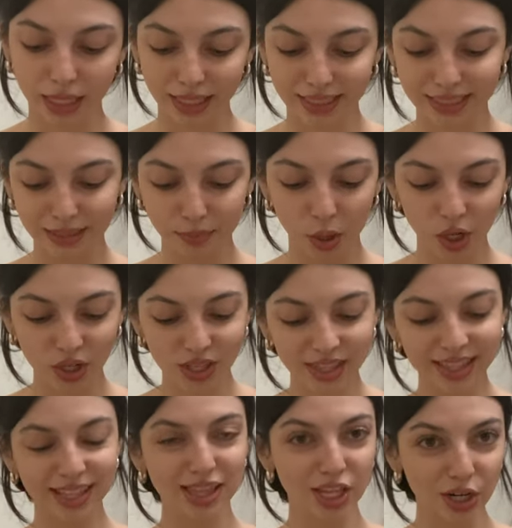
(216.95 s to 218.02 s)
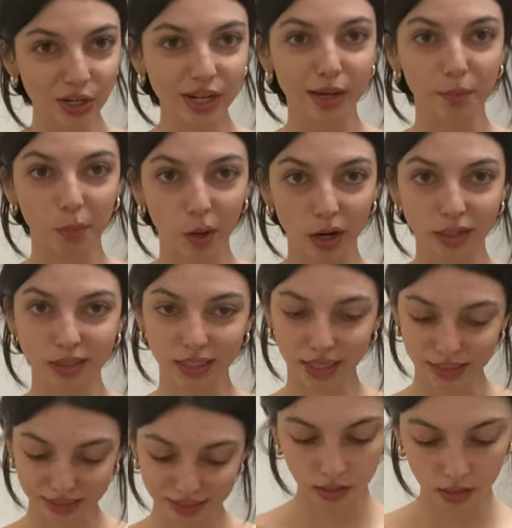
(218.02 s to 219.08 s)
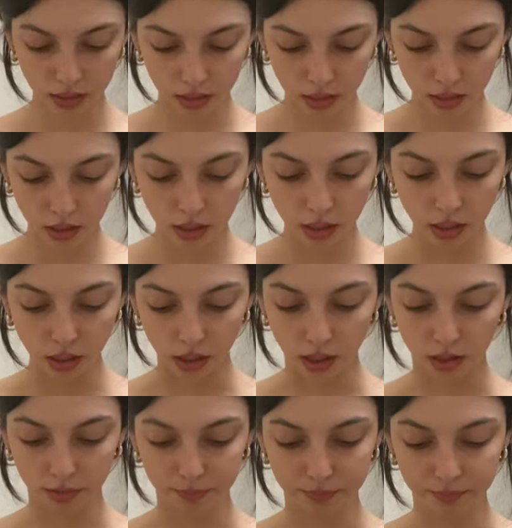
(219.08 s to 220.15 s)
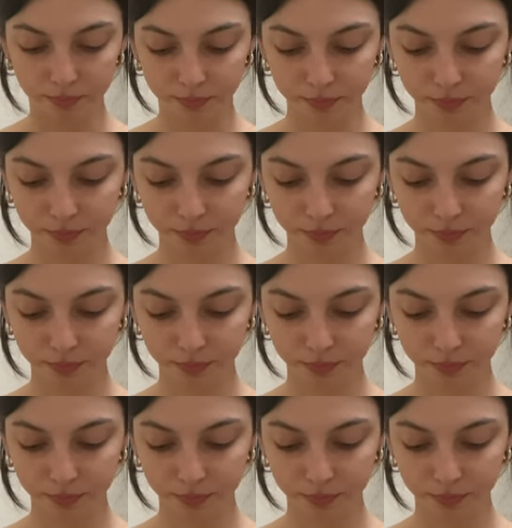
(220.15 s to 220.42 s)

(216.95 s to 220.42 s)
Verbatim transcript: it's part of the learning process um,